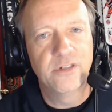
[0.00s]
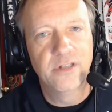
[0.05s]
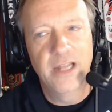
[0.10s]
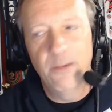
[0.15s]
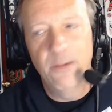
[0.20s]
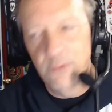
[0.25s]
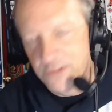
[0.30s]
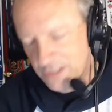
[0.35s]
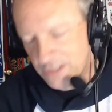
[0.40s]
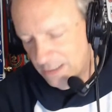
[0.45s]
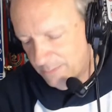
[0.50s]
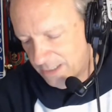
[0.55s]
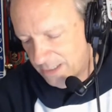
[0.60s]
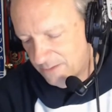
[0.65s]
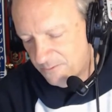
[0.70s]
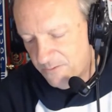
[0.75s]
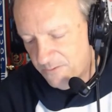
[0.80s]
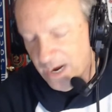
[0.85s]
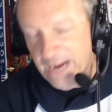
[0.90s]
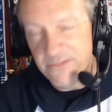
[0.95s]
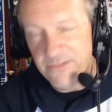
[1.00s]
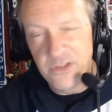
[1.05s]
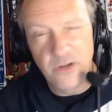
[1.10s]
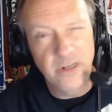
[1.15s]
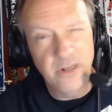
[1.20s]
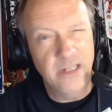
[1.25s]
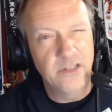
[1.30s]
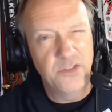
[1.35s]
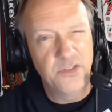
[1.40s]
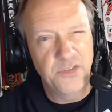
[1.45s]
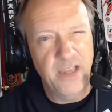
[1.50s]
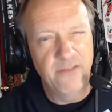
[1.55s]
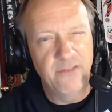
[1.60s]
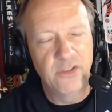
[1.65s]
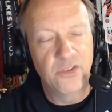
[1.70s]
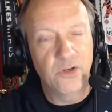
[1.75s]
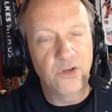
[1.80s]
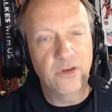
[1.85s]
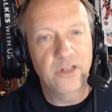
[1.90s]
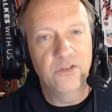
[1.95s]
That one's going to be at 5:30 and
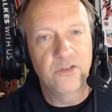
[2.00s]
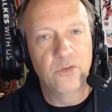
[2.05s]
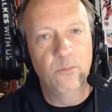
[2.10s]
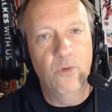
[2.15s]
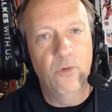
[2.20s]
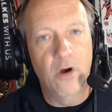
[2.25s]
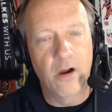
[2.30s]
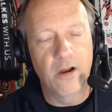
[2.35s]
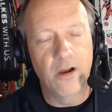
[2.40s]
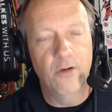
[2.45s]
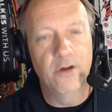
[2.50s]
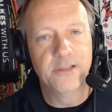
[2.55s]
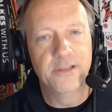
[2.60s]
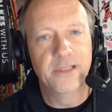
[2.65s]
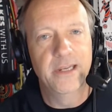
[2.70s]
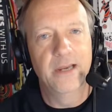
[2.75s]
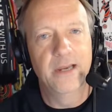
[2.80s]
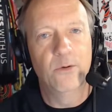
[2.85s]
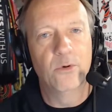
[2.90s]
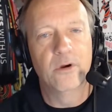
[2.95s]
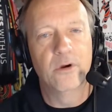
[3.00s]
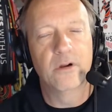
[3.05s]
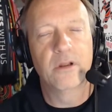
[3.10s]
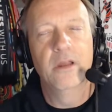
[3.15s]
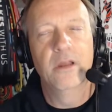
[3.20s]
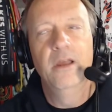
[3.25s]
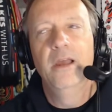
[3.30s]
7:30 tomorrow on the network.